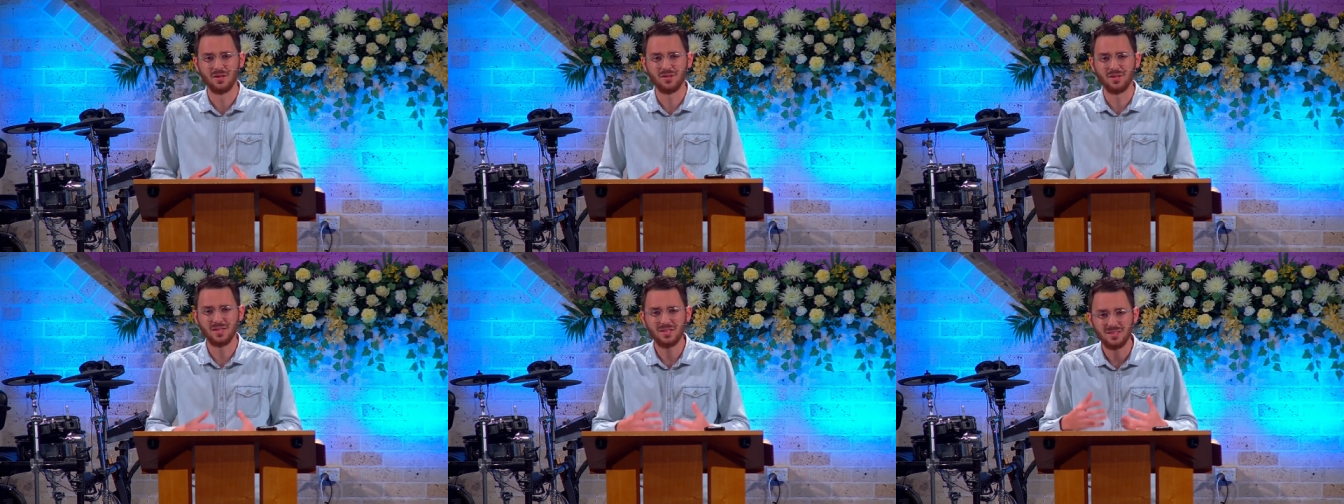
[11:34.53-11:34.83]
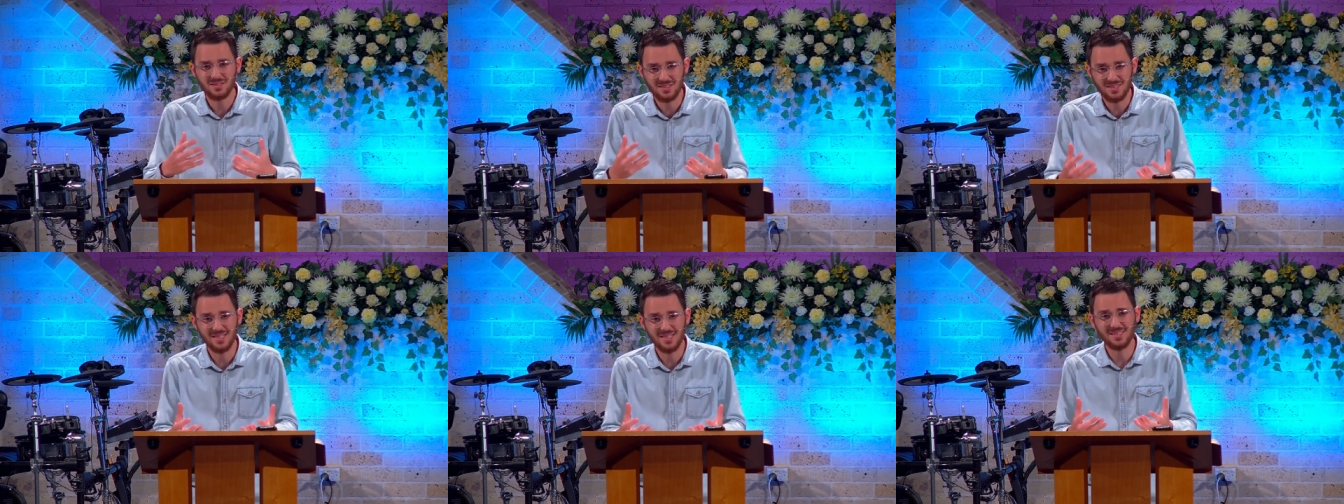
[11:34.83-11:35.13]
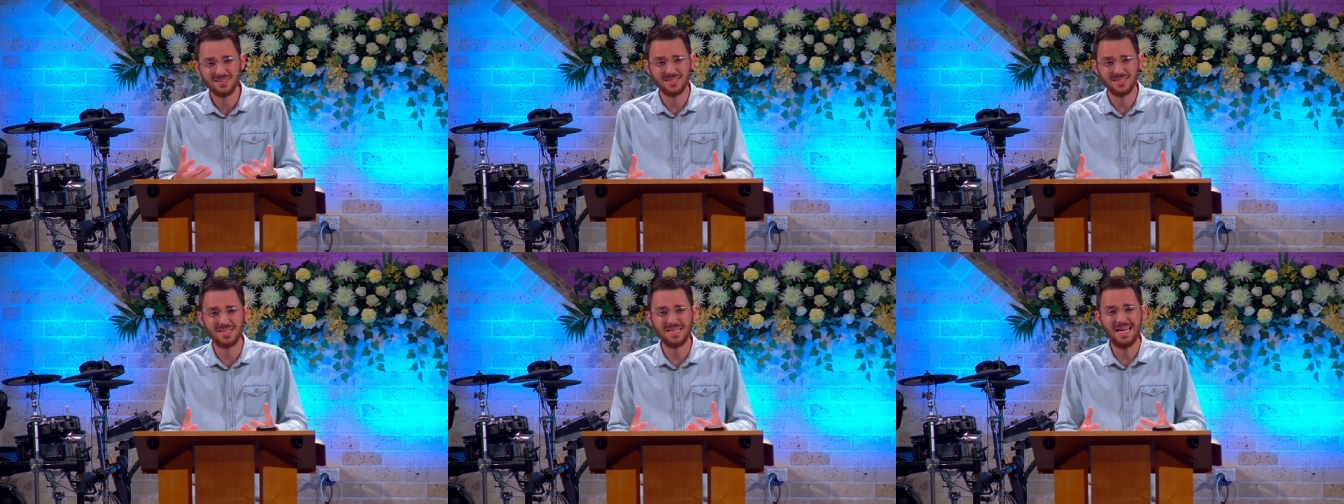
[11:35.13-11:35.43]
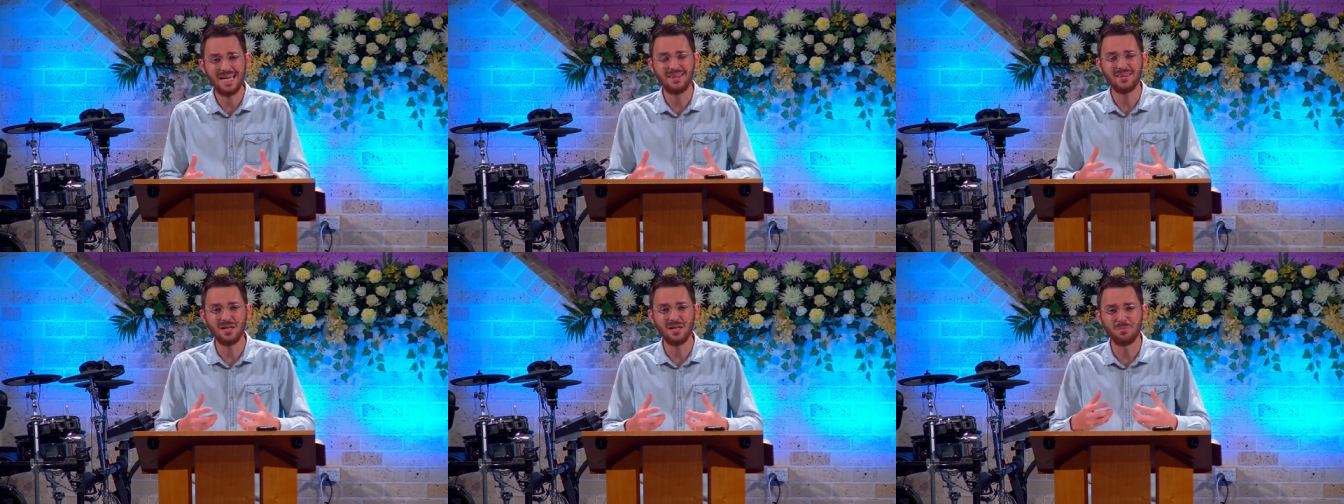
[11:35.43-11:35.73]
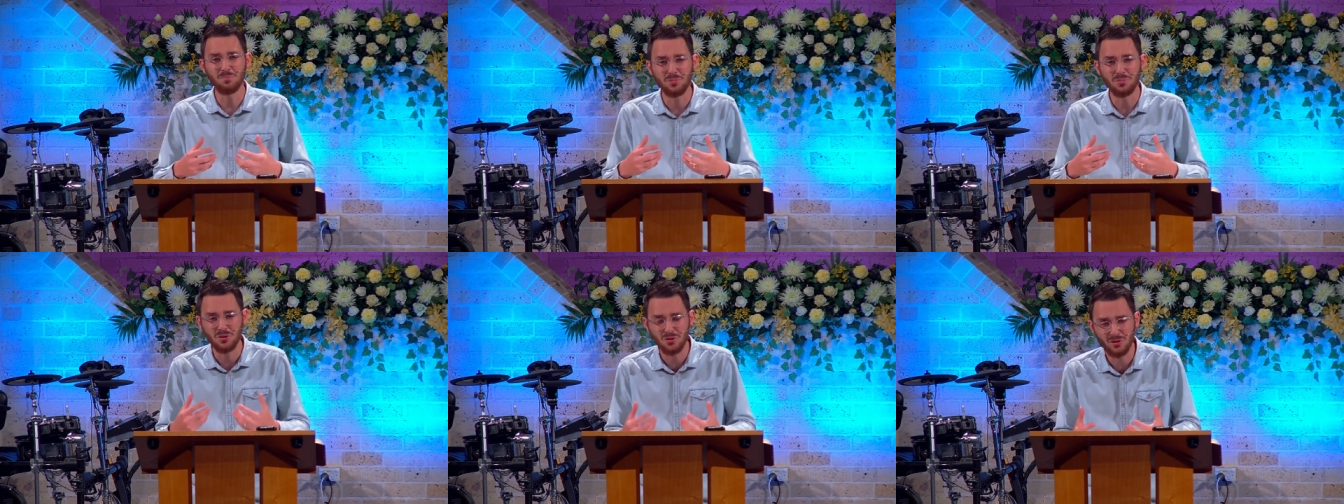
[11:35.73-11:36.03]
these things again
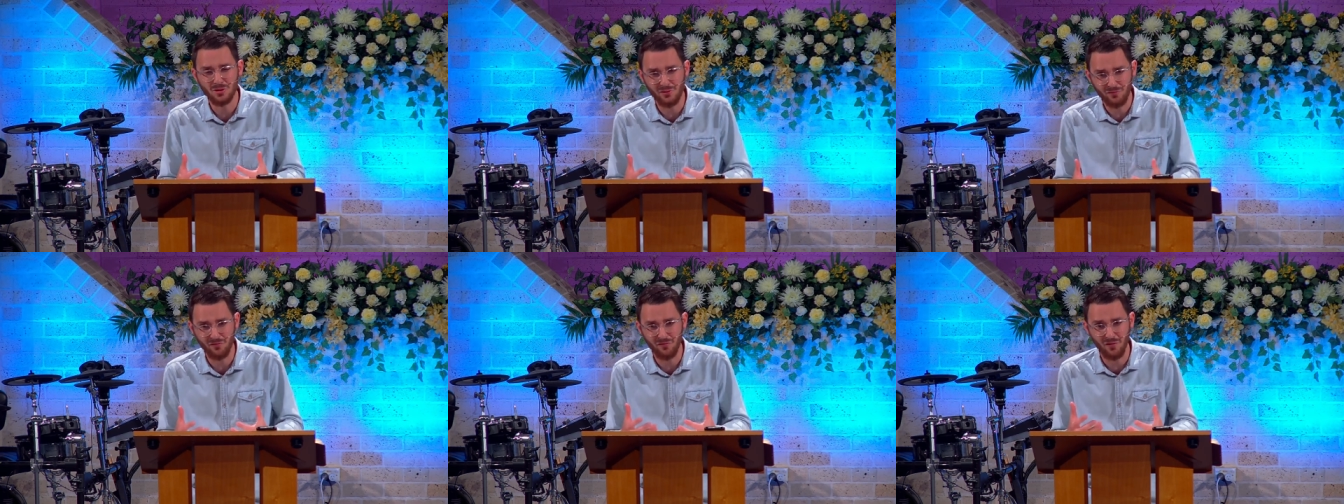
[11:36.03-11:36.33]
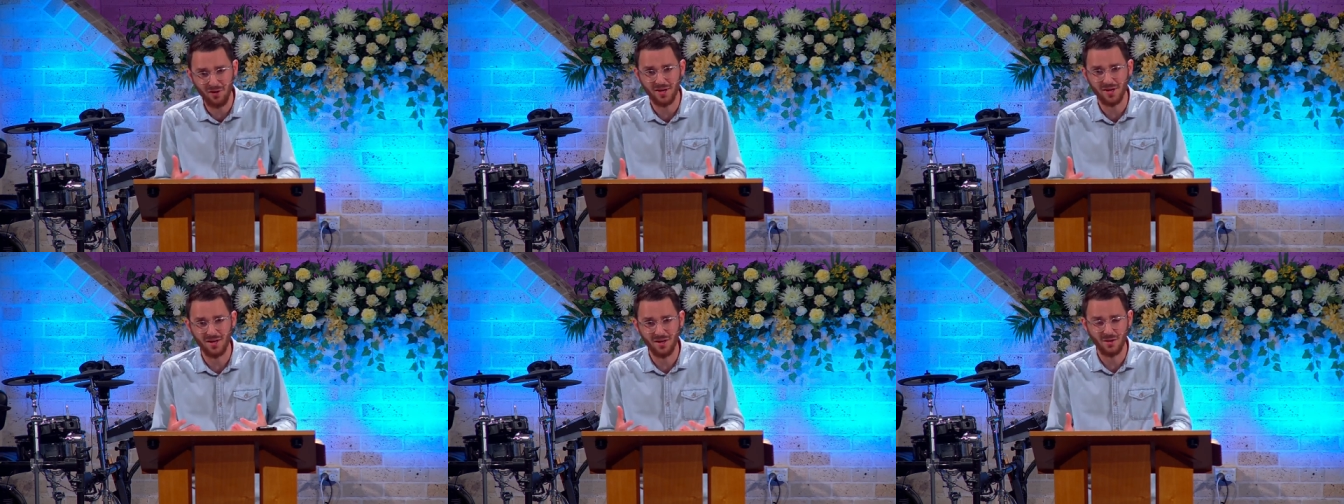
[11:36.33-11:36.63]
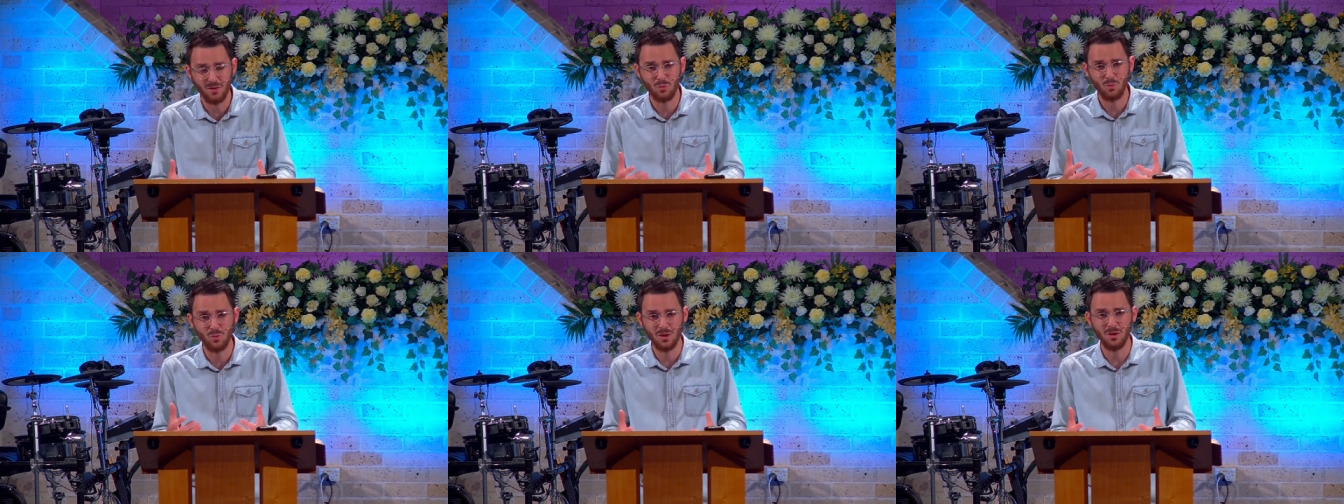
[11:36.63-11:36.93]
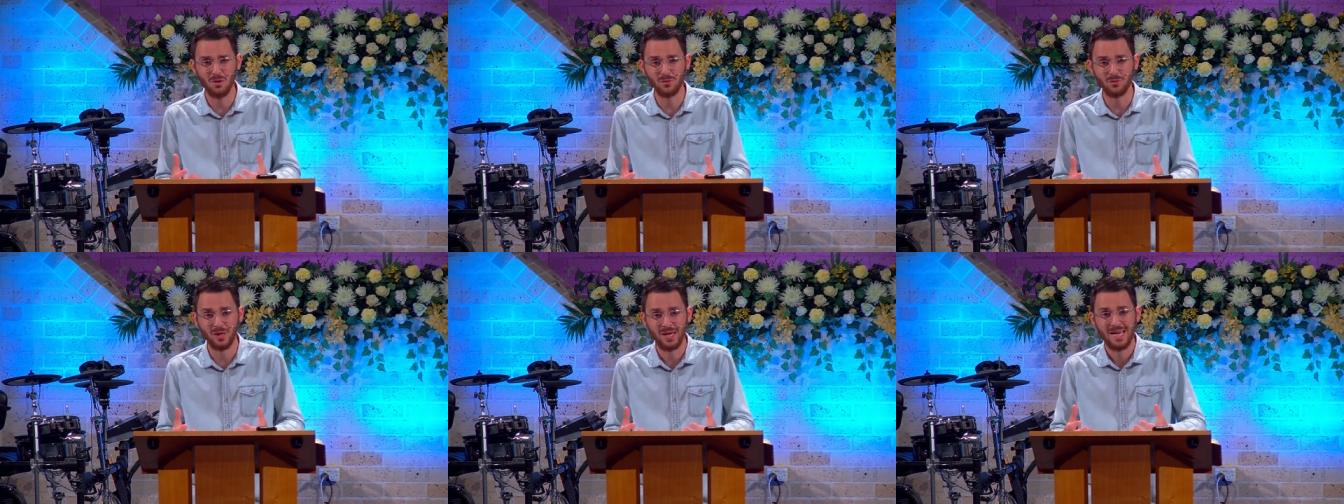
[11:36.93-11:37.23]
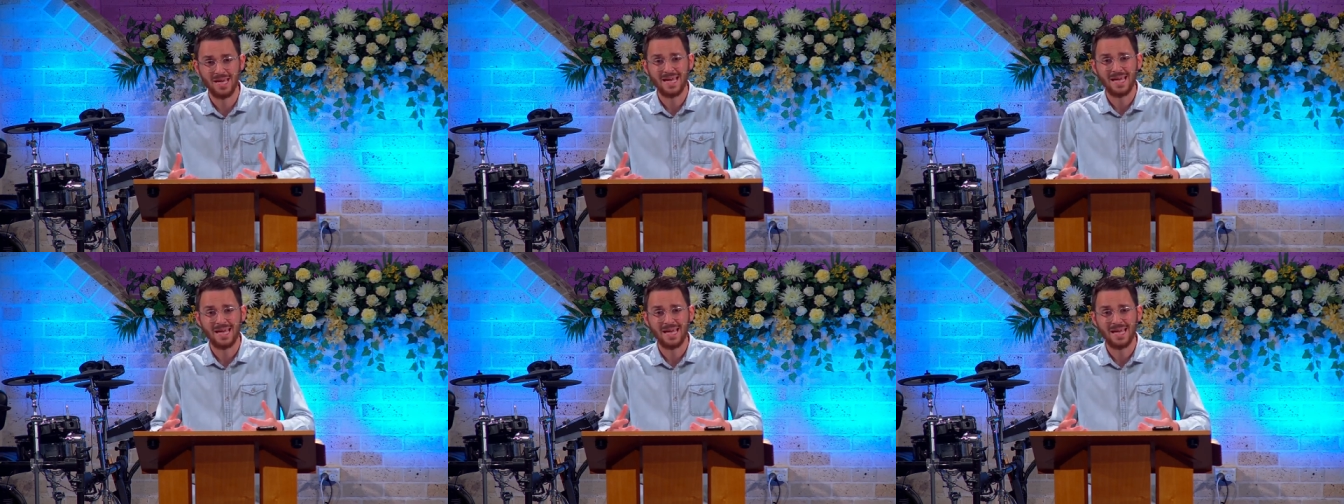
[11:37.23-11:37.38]
that beautify our world.